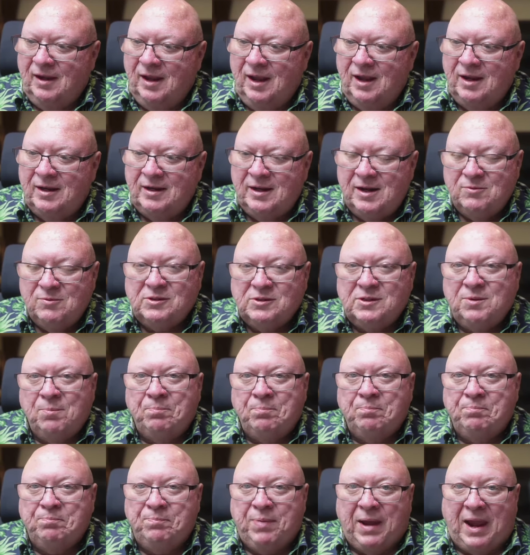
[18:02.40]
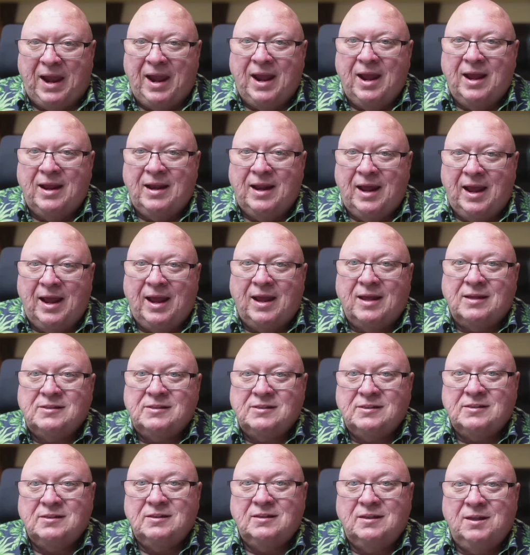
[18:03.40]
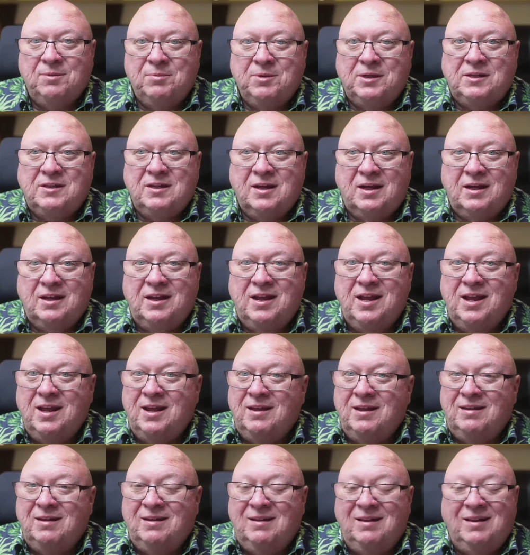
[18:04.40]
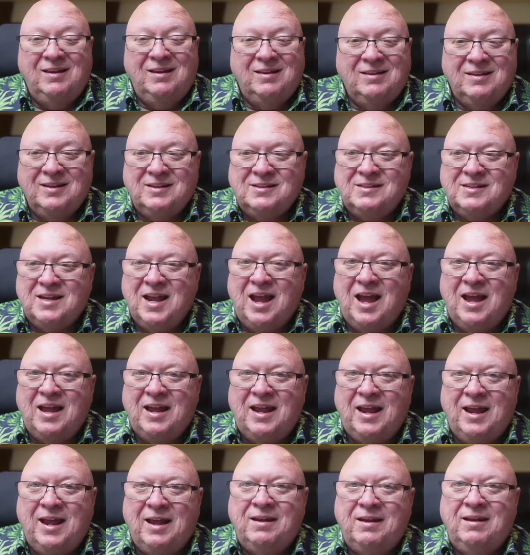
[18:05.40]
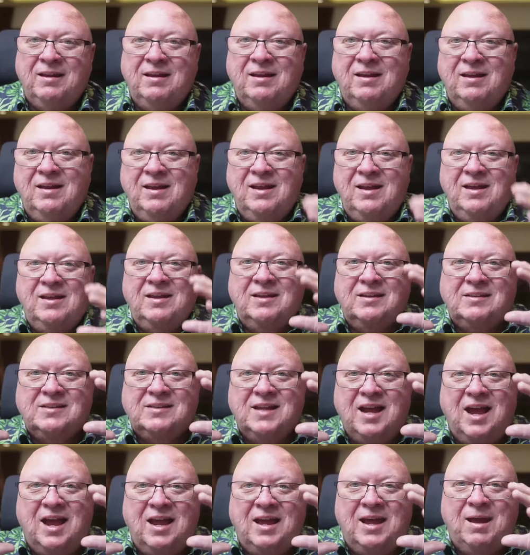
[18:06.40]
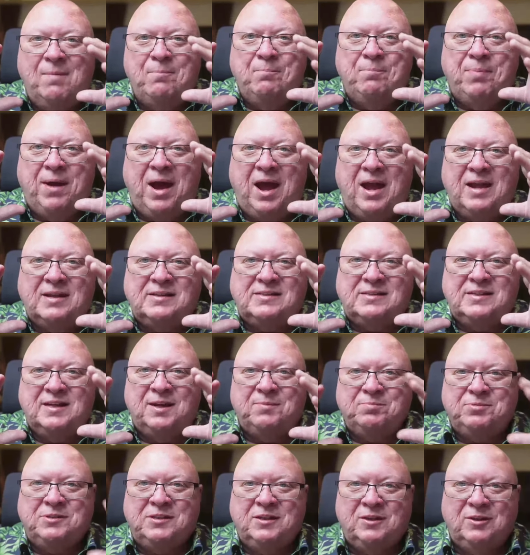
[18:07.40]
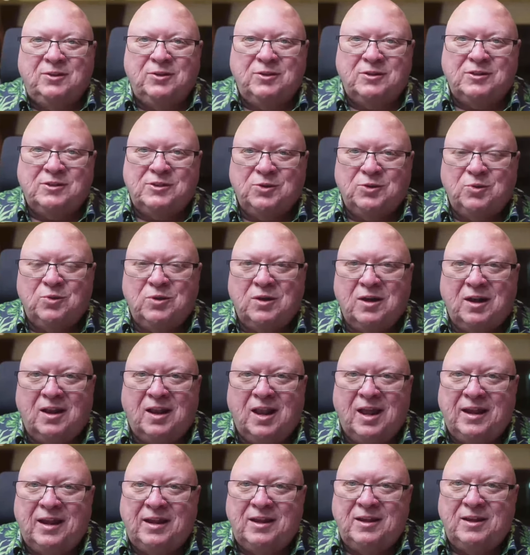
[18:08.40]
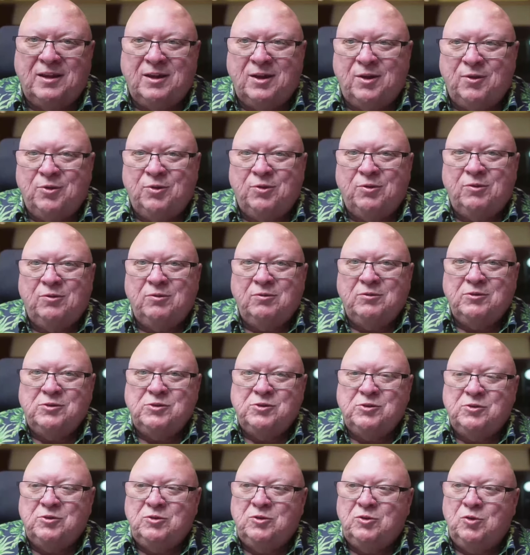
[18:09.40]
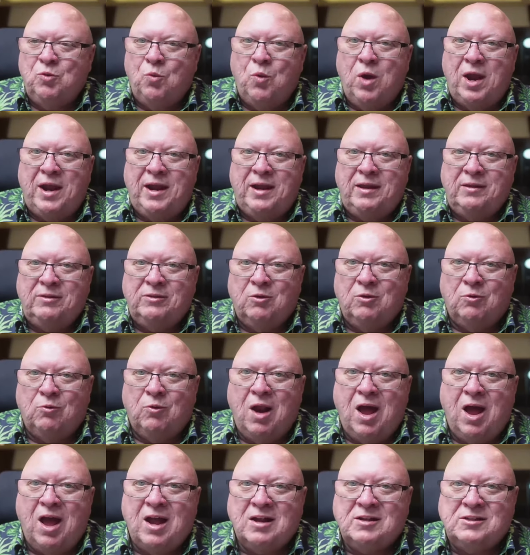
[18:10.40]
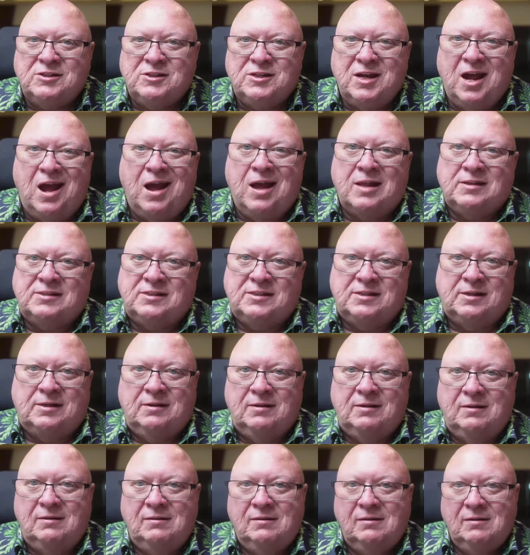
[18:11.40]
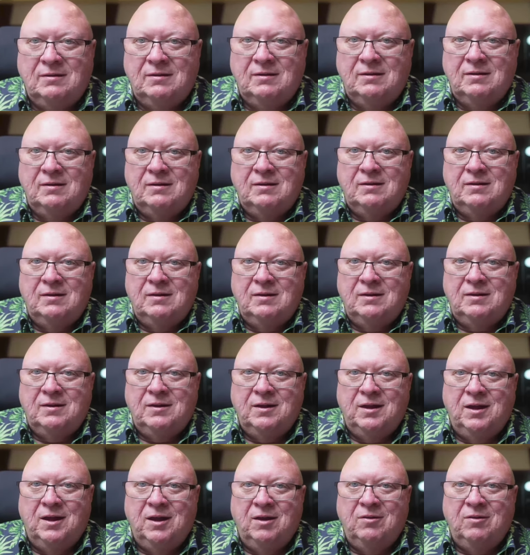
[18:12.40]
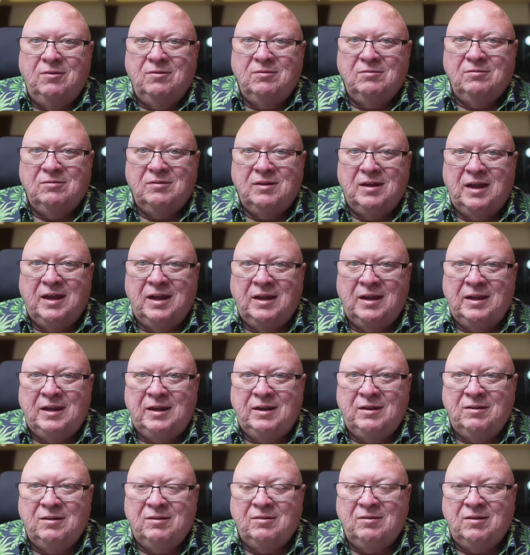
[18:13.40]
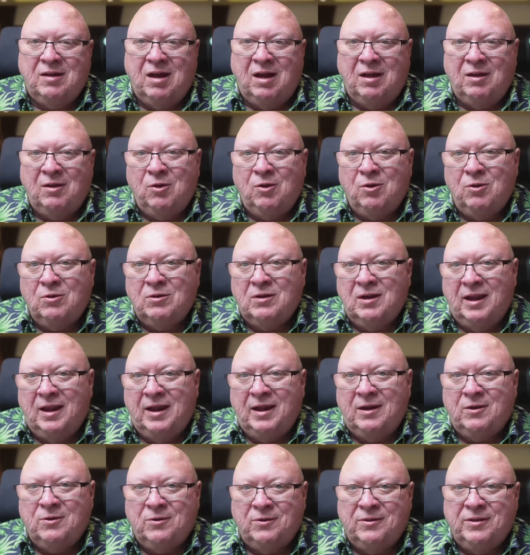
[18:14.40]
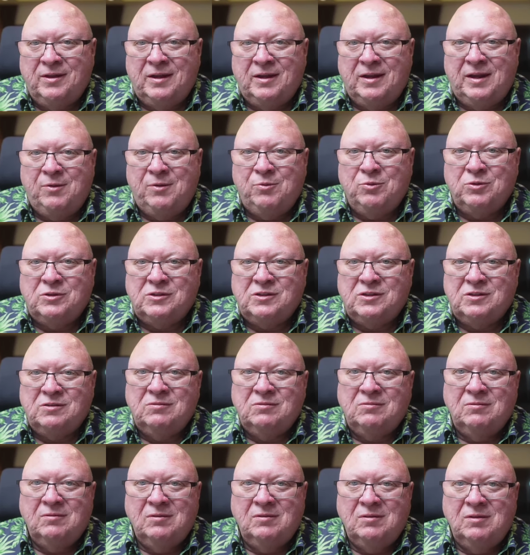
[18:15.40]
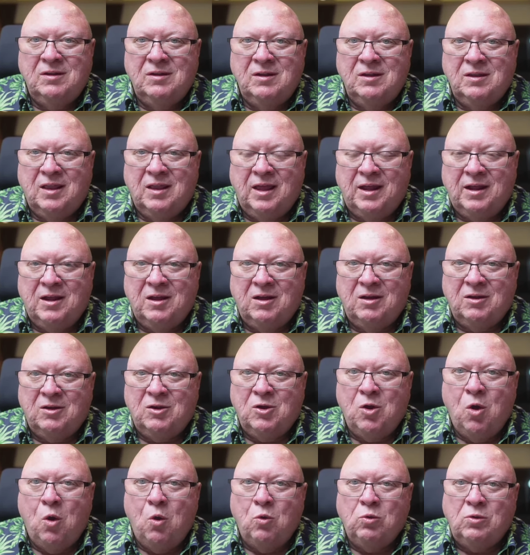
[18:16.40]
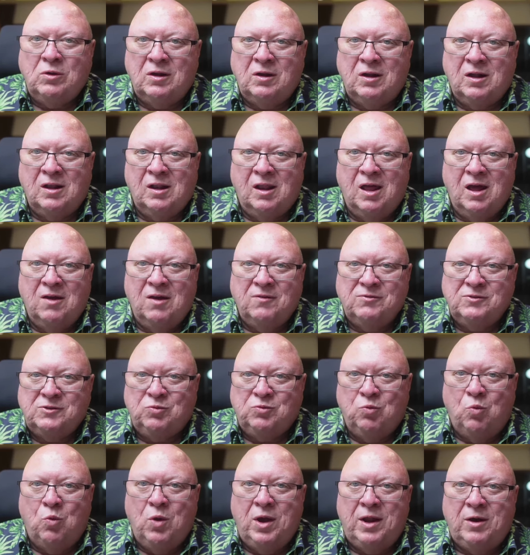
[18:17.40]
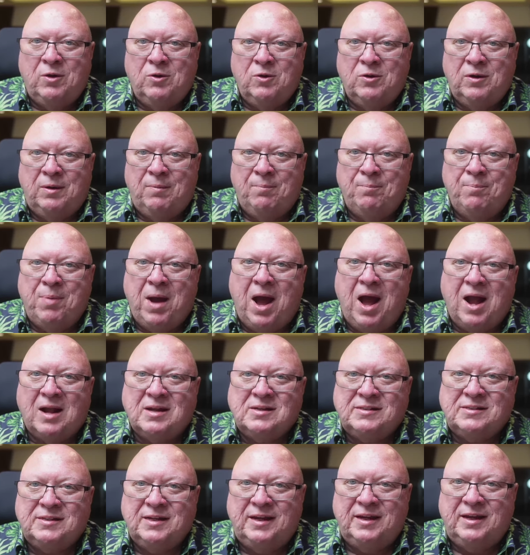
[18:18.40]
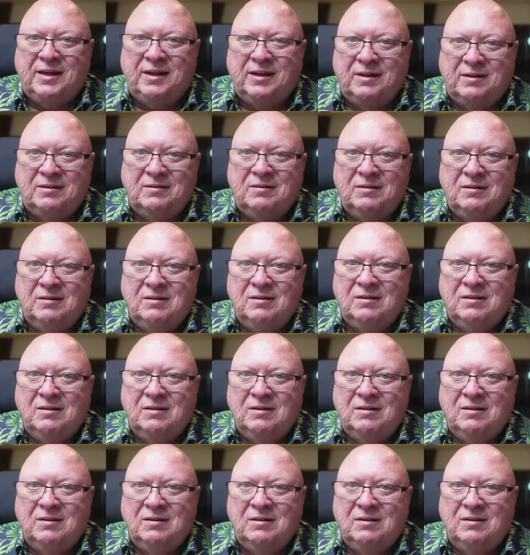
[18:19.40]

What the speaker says: And he was a badass, let me tell you. This guy had biceps that looked sort of like, Dwayne the Rock Johnson, and I heard later that he was like a Golden Gloves winner in boxing and,